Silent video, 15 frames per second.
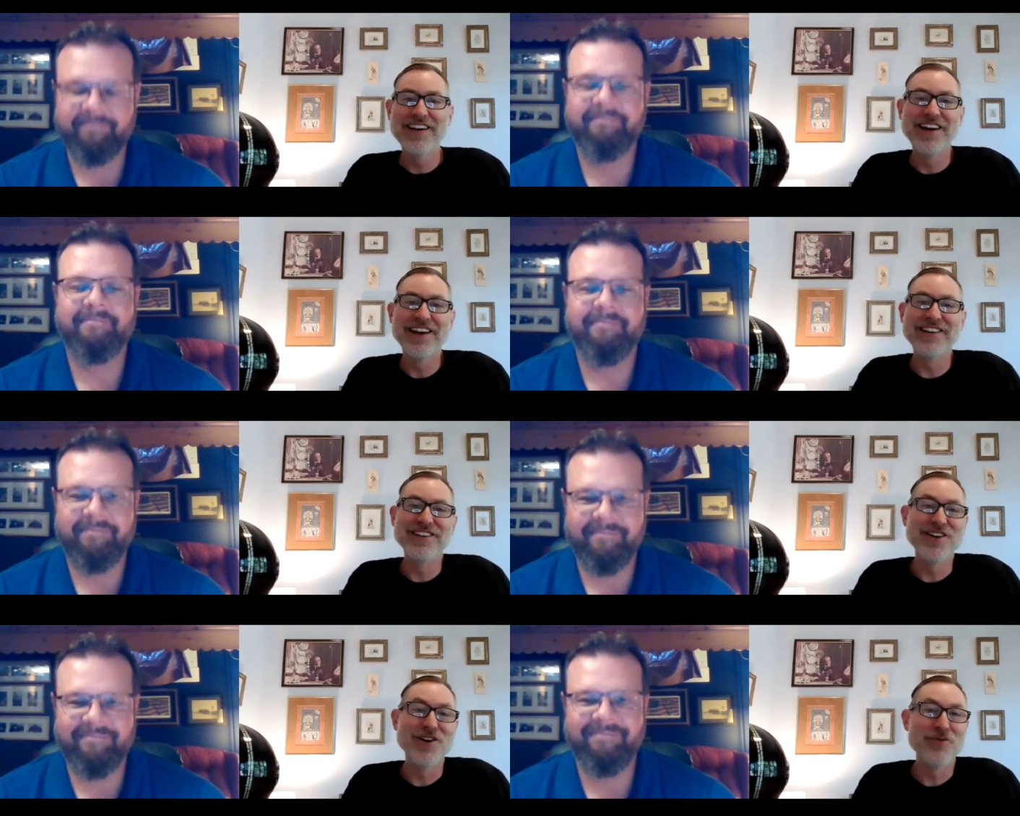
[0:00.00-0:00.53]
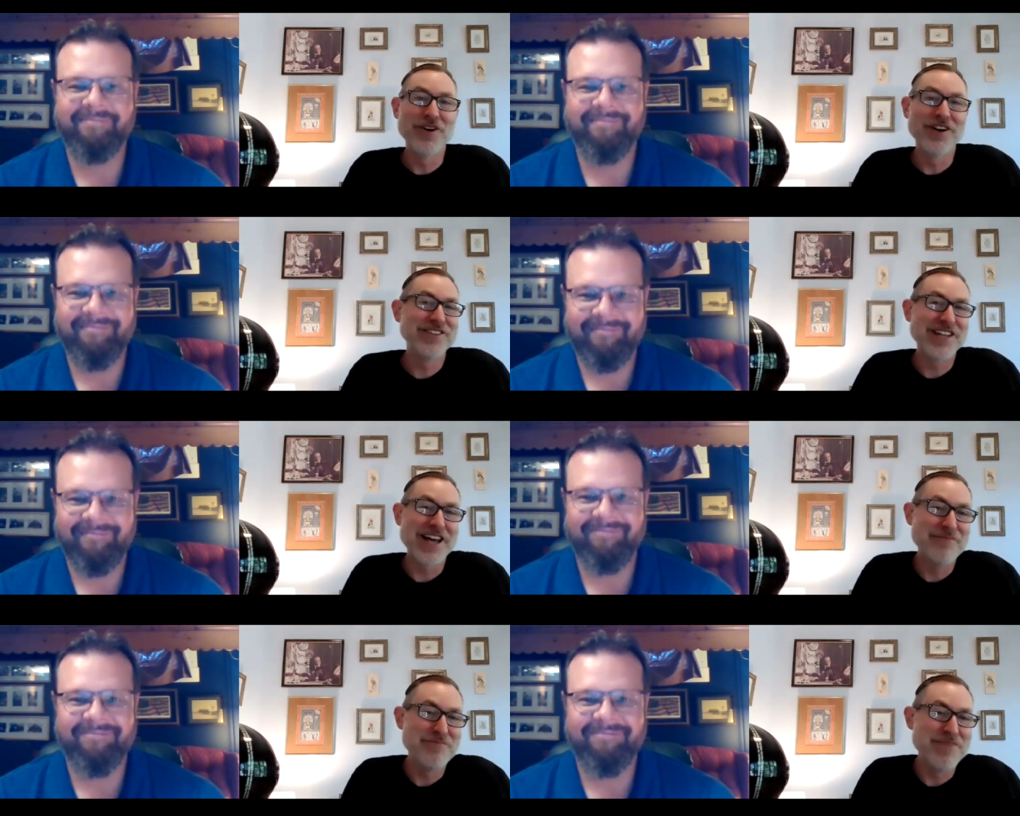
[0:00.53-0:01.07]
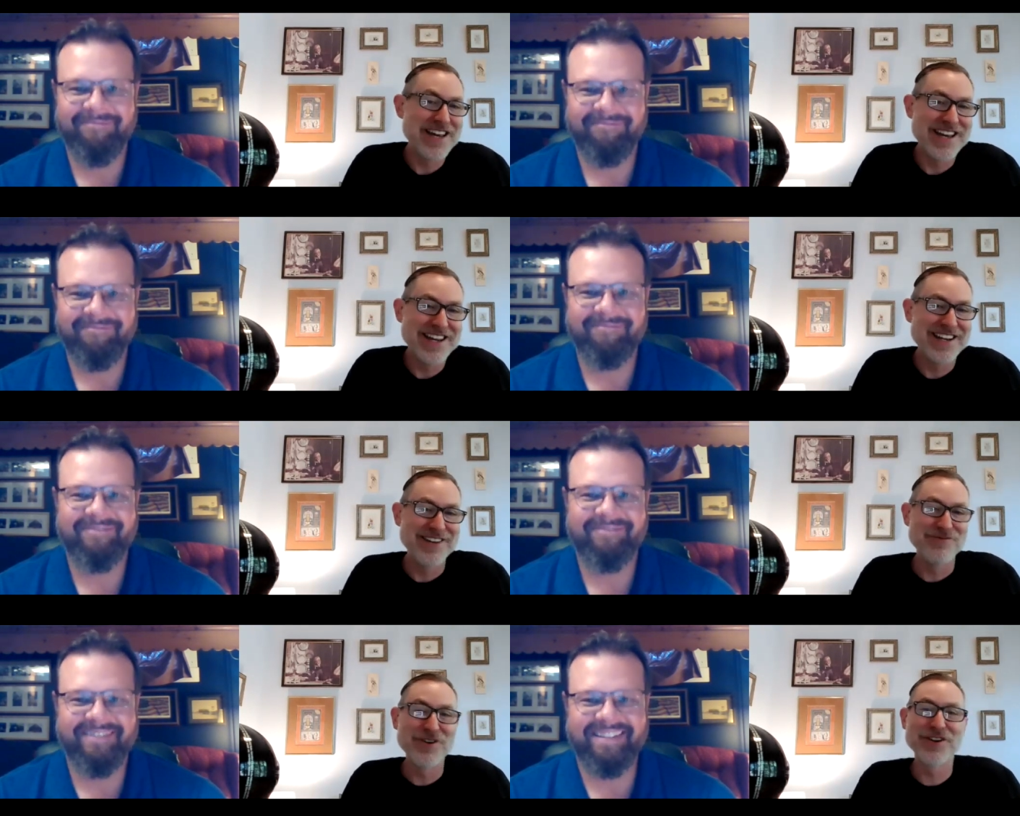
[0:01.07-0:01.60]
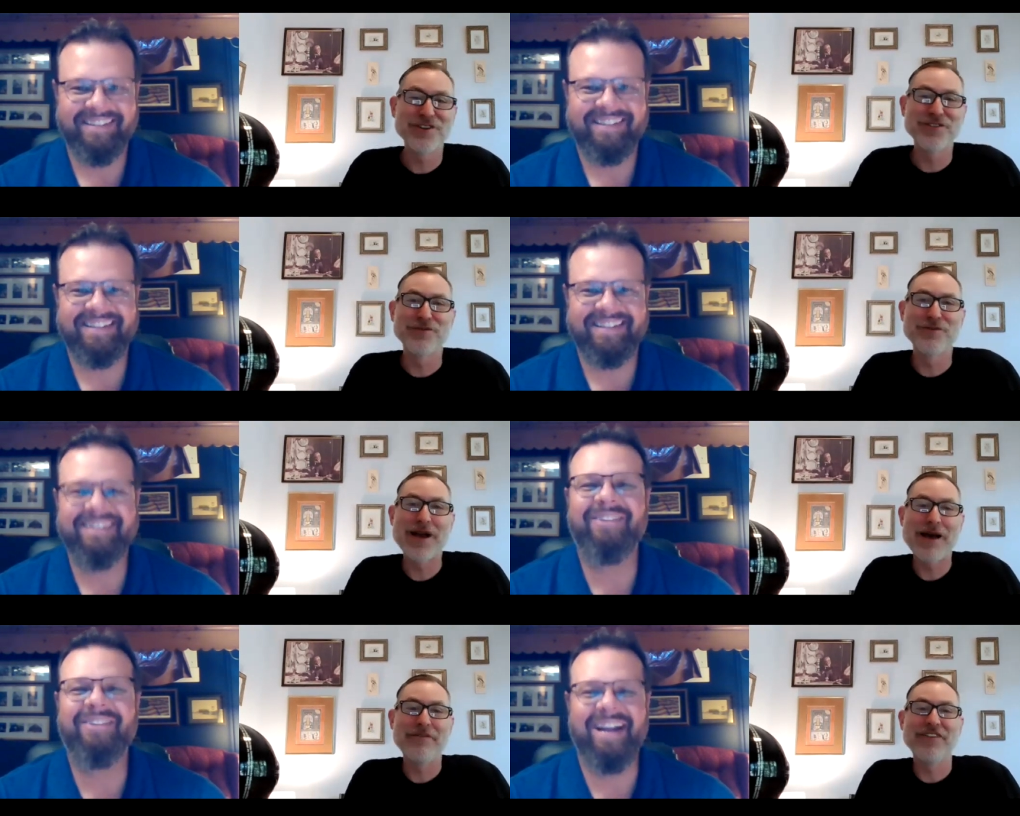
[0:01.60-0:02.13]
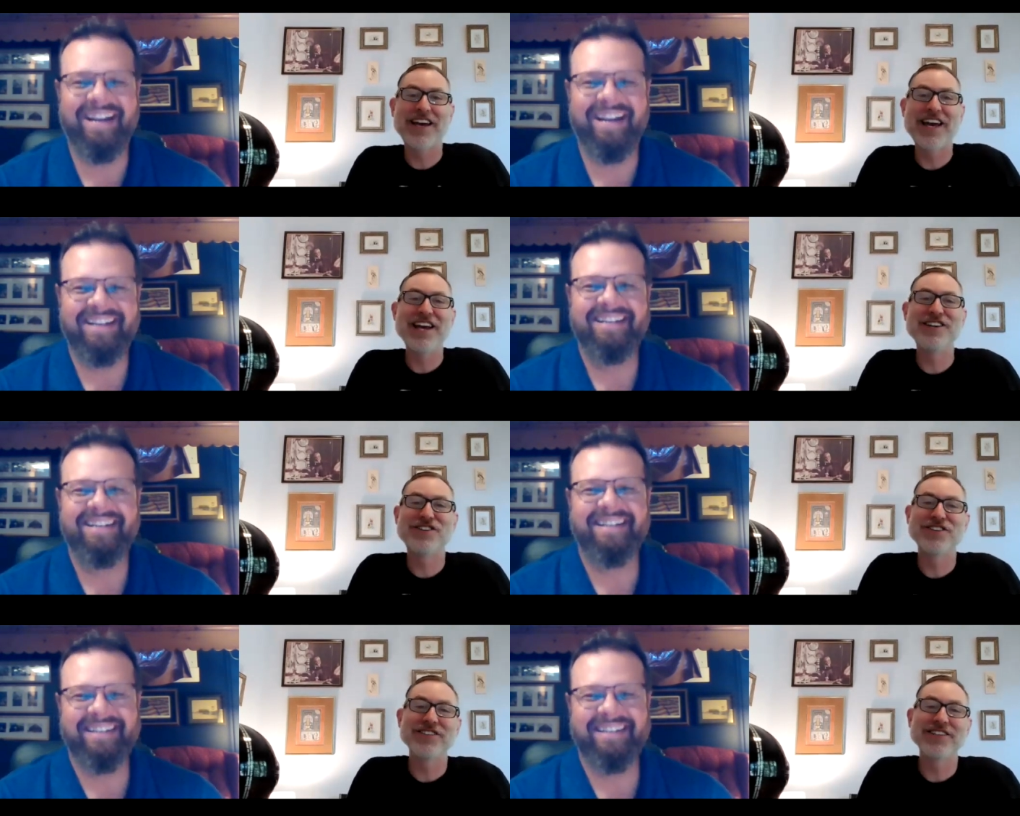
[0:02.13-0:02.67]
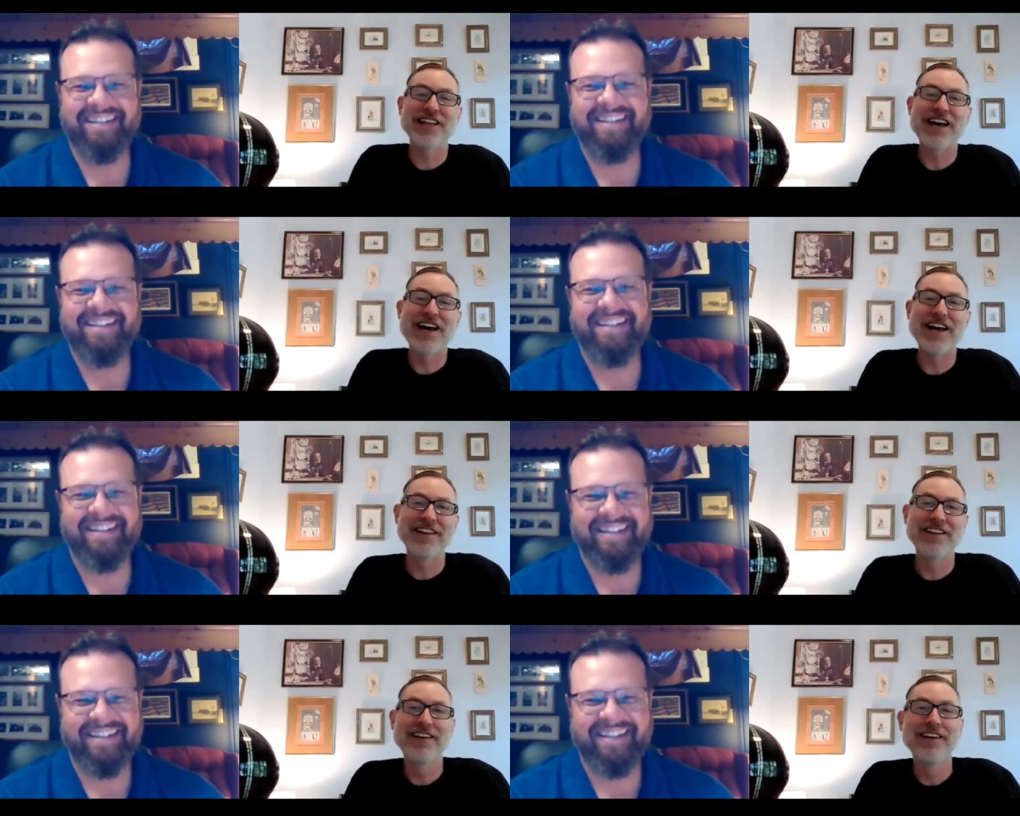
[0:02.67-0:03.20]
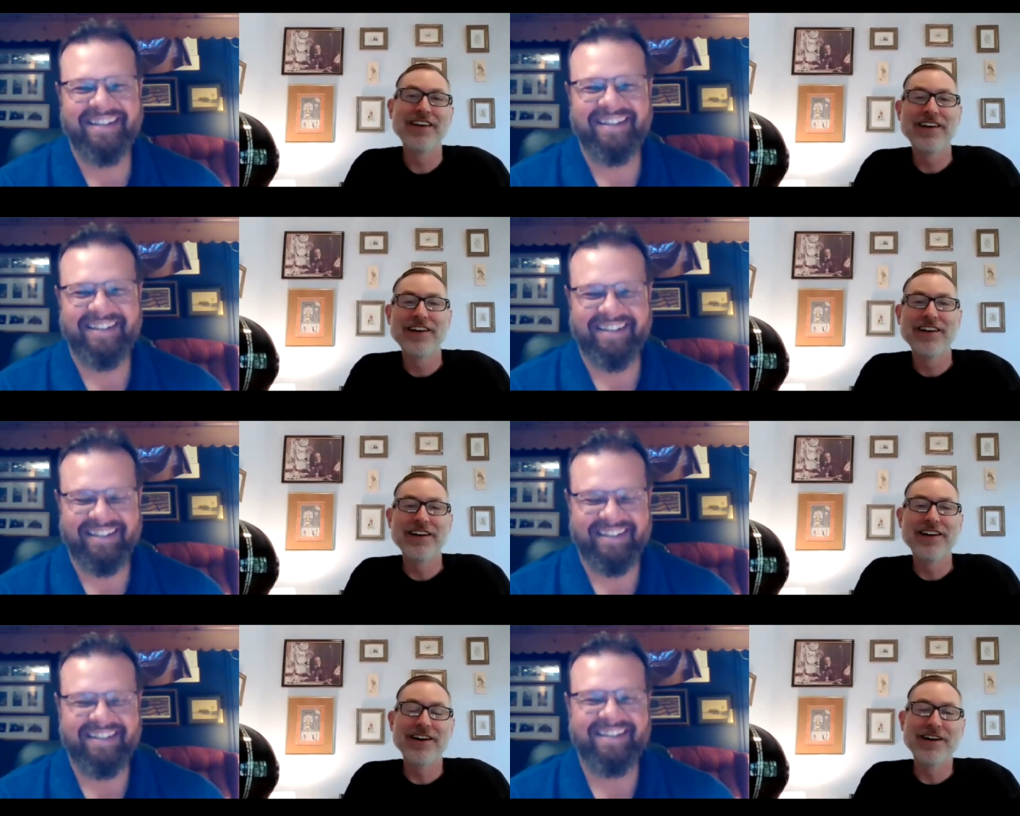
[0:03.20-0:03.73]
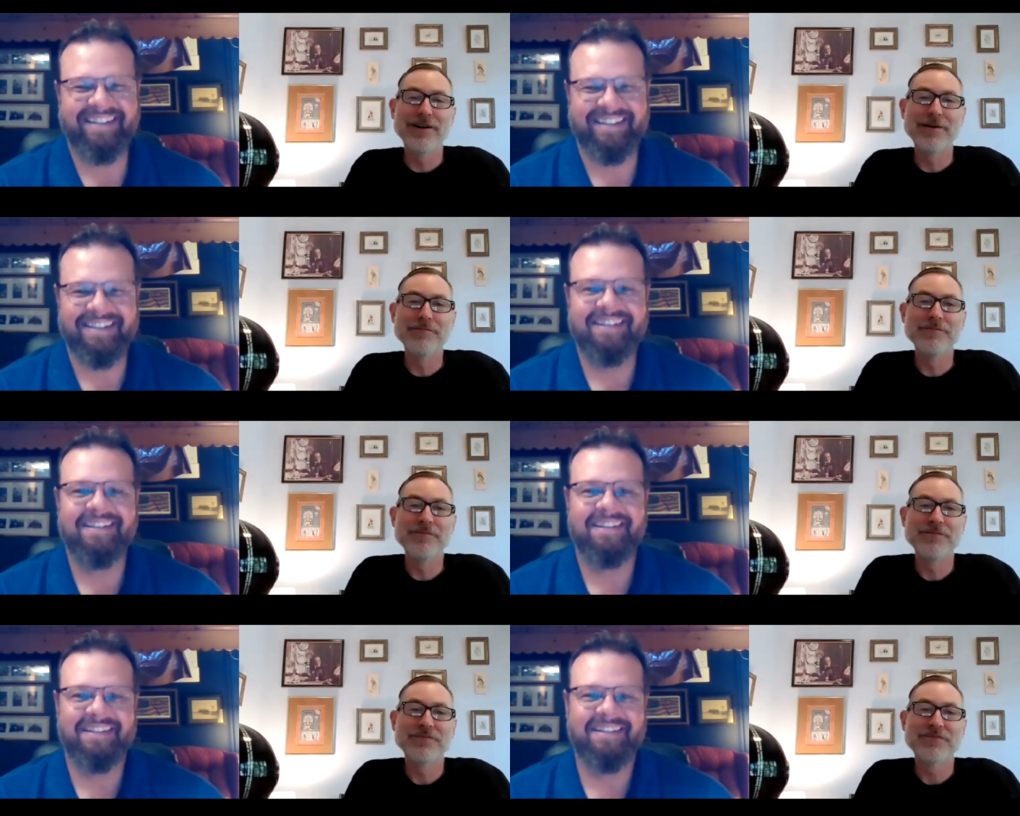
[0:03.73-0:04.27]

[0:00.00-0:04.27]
Speaker 1: And, you know, what does that mean? And what are the ramifications right. of that? Um,